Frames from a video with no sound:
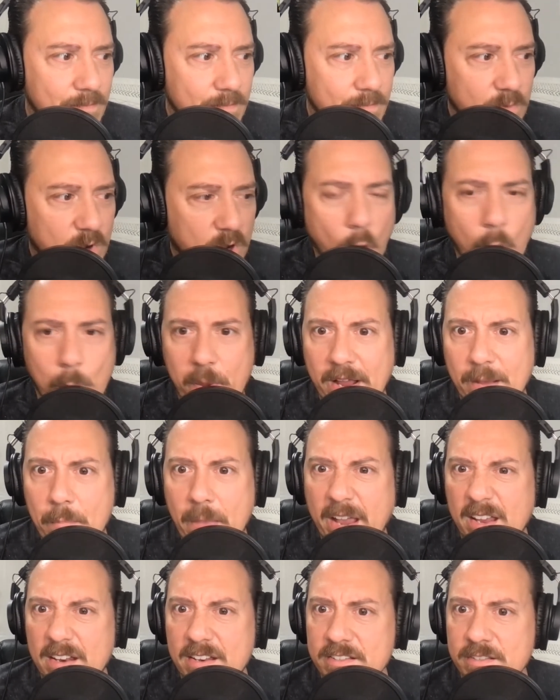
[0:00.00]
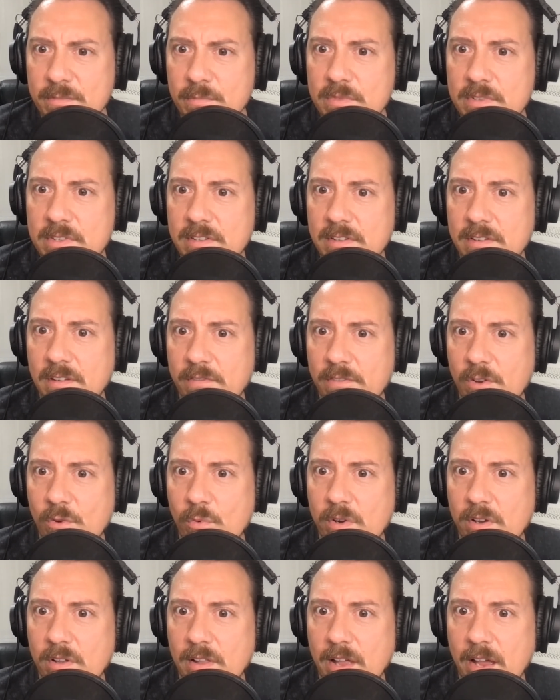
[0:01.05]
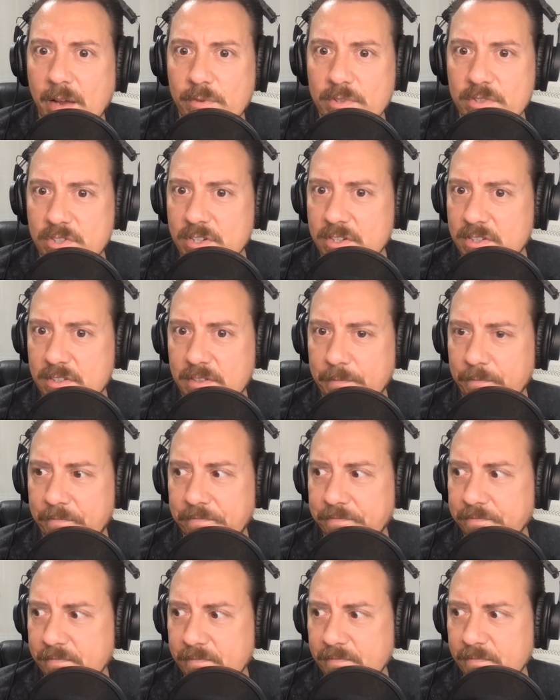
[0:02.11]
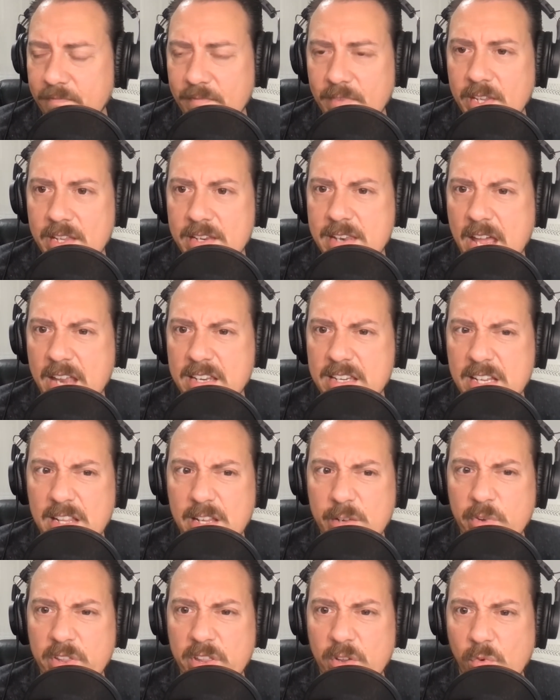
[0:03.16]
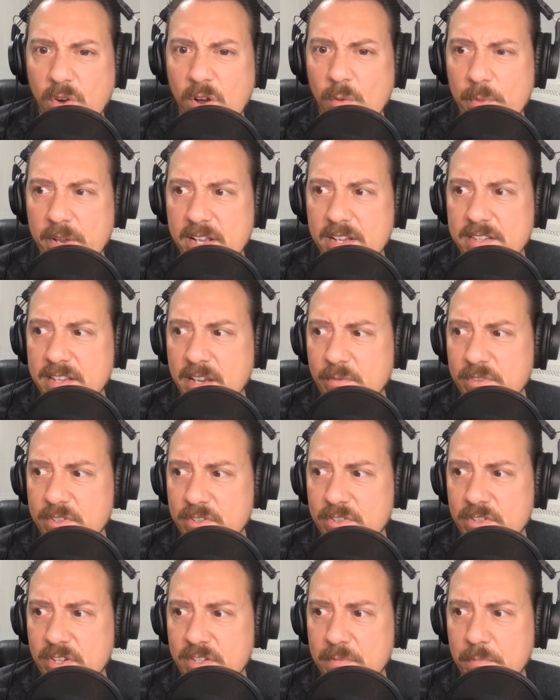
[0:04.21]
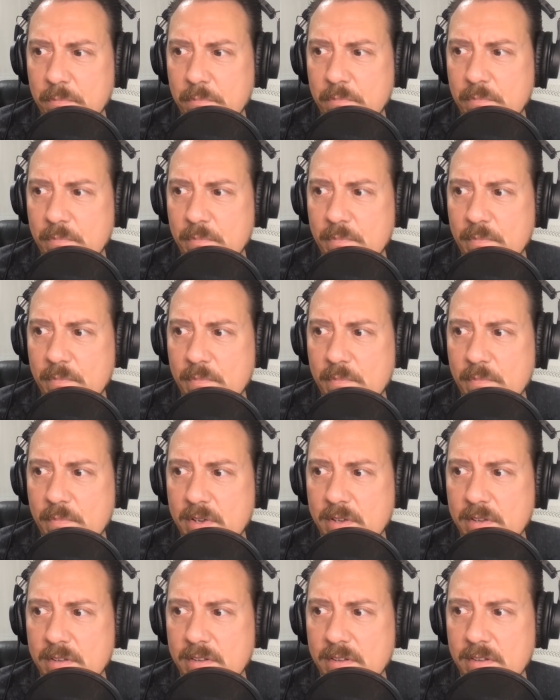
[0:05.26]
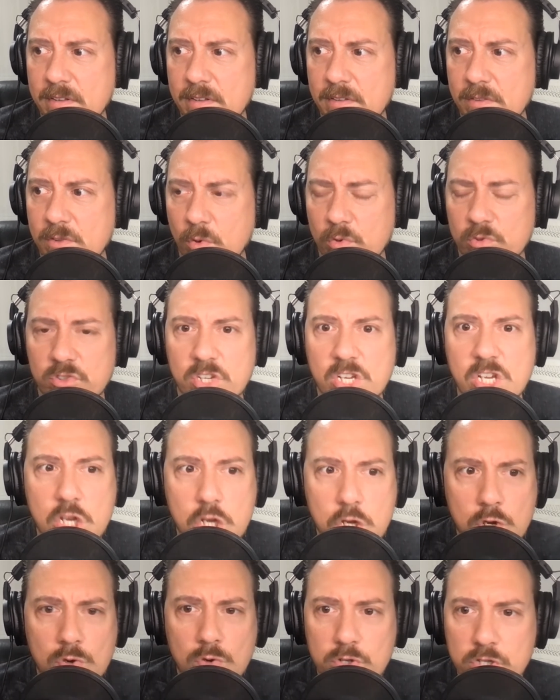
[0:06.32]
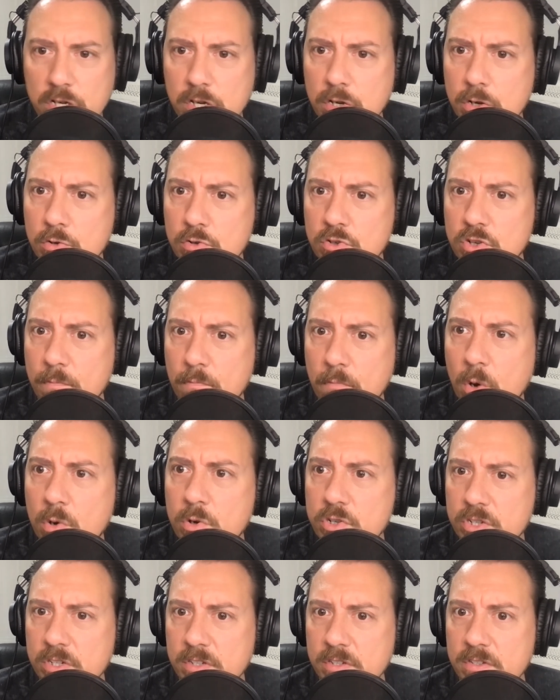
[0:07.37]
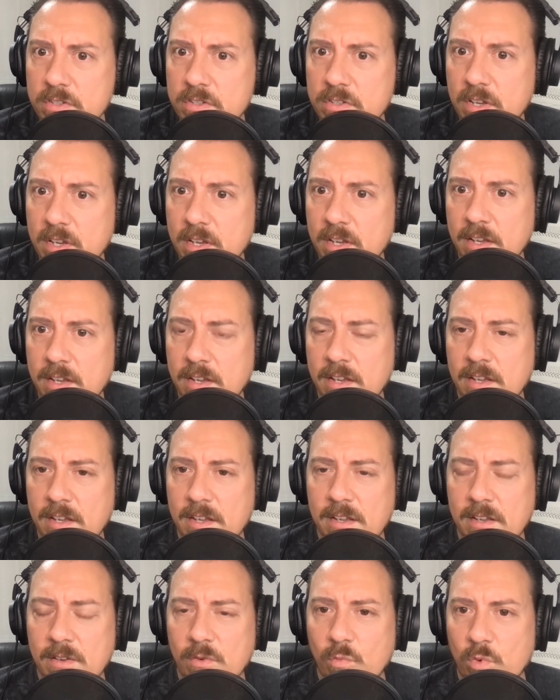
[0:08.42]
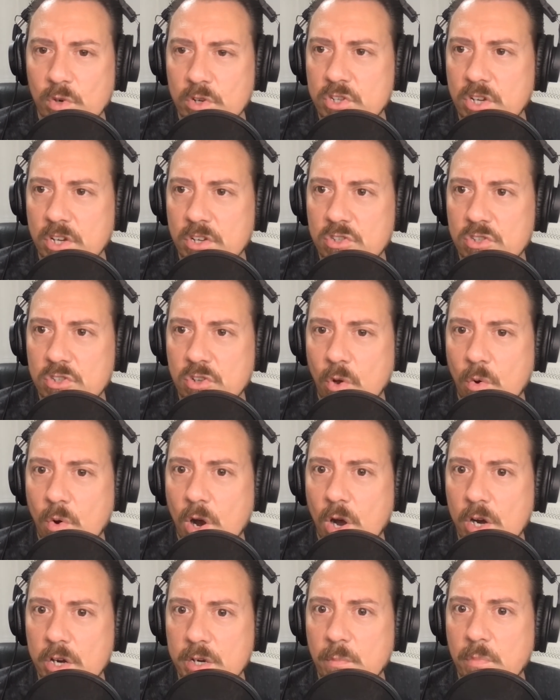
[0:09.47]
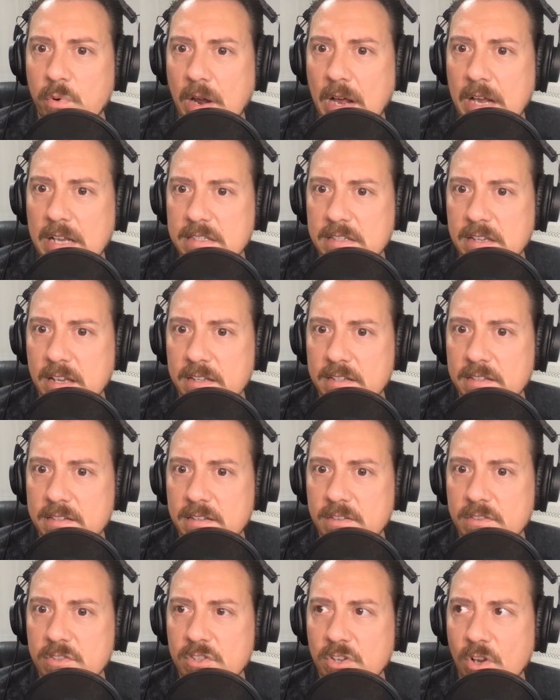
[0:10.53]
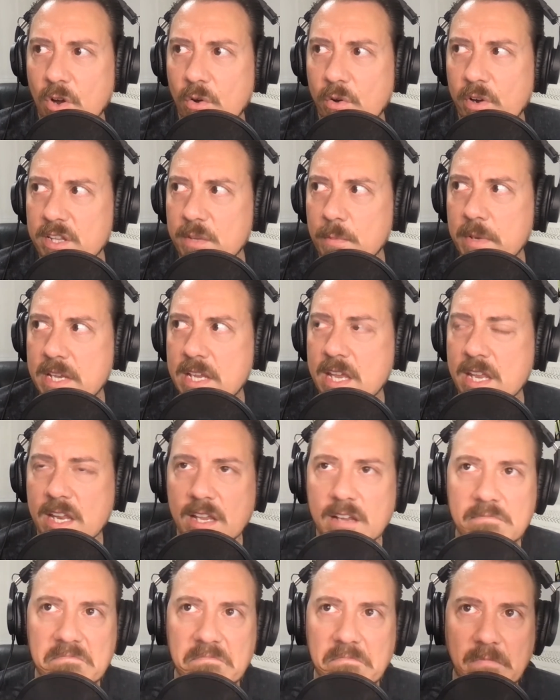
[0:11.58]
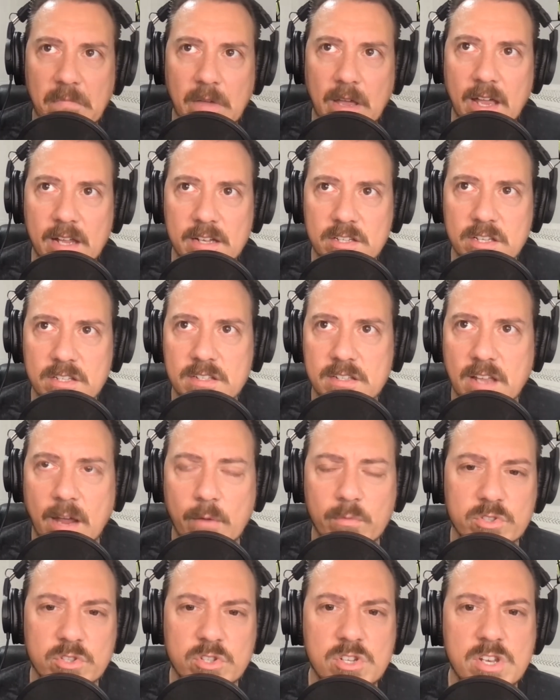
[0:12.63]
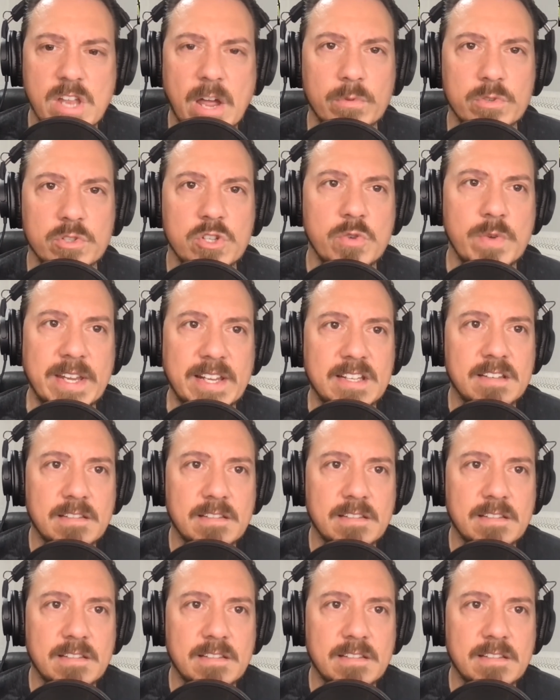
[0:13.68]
coping mechanisms, if you will. I was just not dealing with it well, because I was just, those huge emotions were just so hard to process. So at the beginning, I was doing